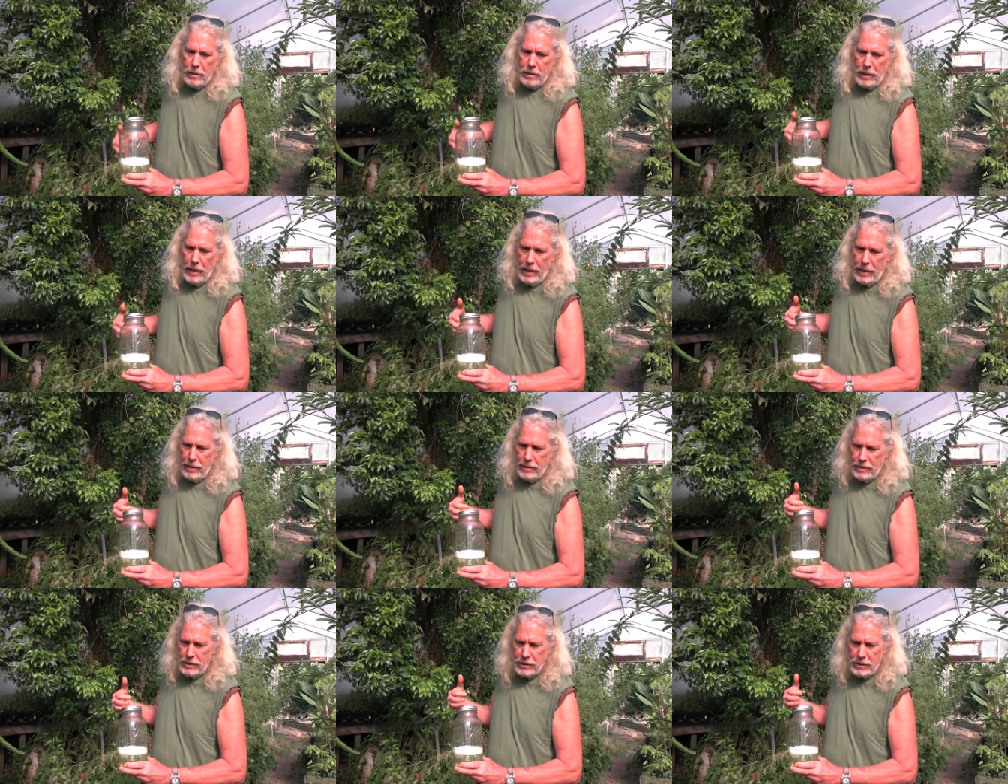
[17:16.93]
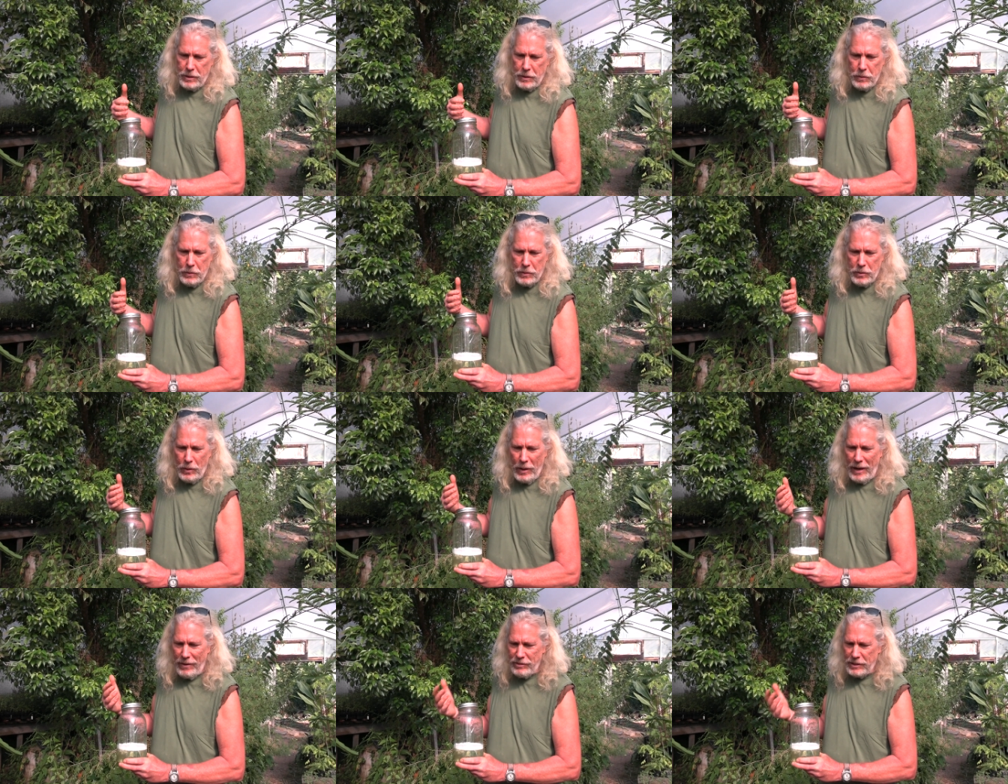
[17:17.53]
And so
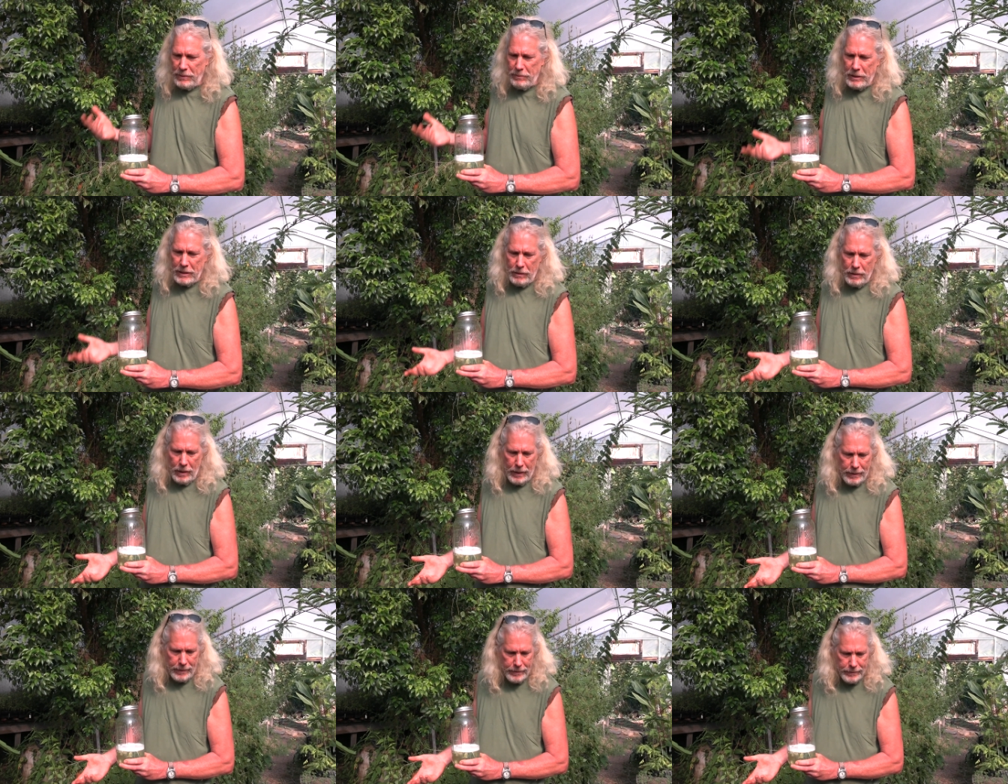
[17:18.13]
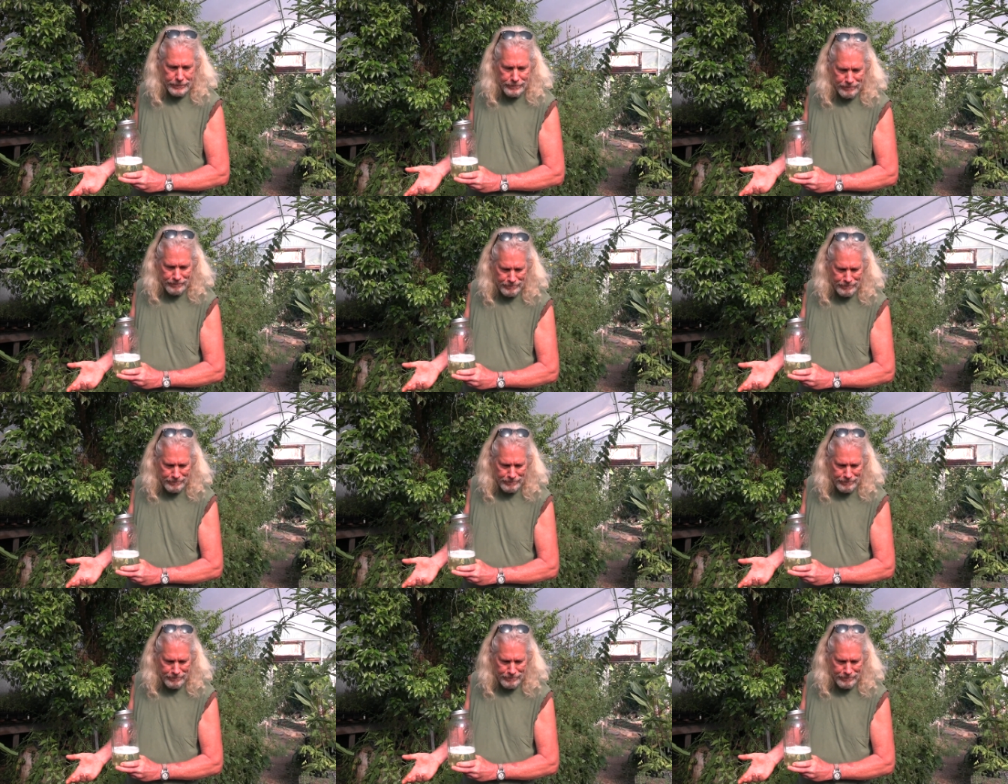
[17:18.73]
you have something like